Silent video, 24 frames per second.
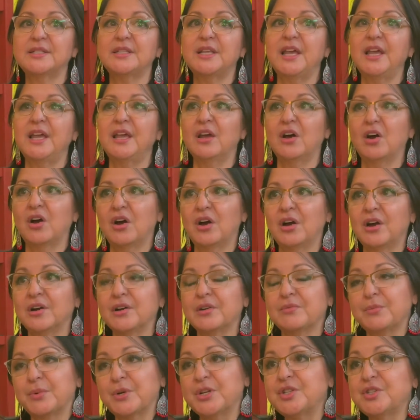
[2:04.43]
They are
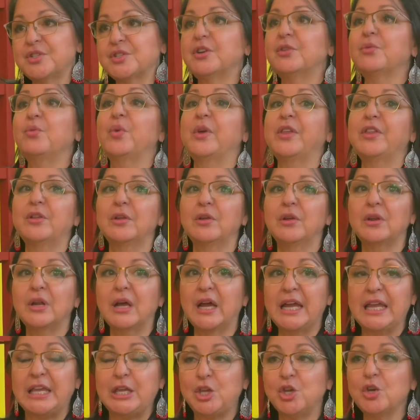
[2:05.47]
preserved with
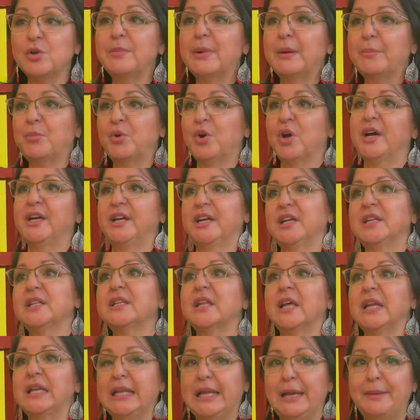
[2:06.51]
a Yuma product,
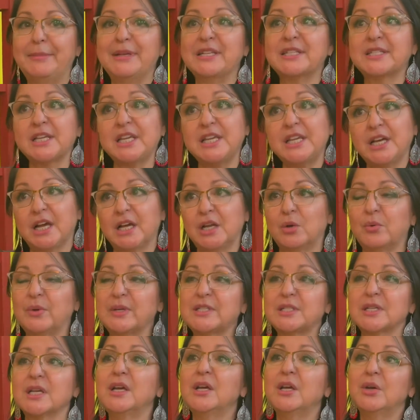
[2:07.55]
the lemons, the yellow
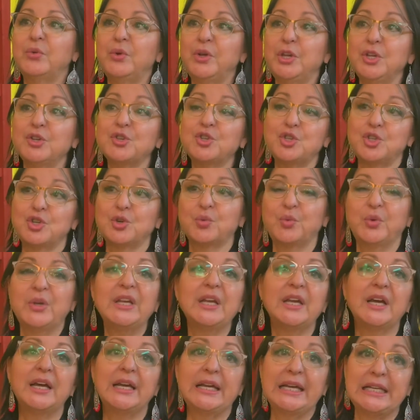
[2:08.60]
ones. We use
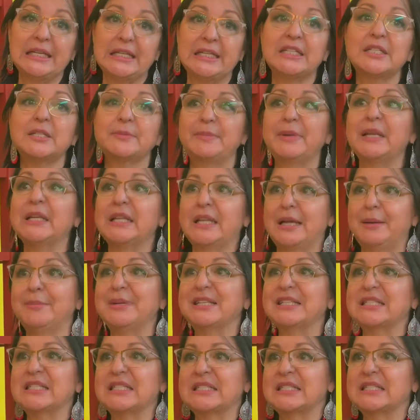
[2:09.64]
Eureka and Lisbon
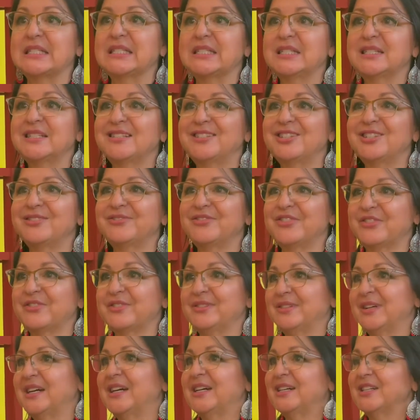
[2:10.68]
lemons to
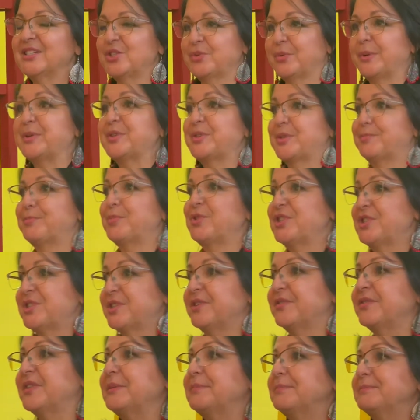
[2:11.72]

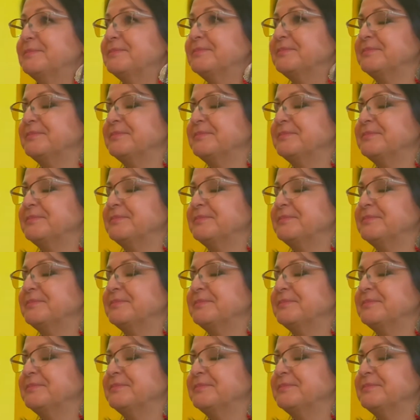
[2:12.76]
preserve them.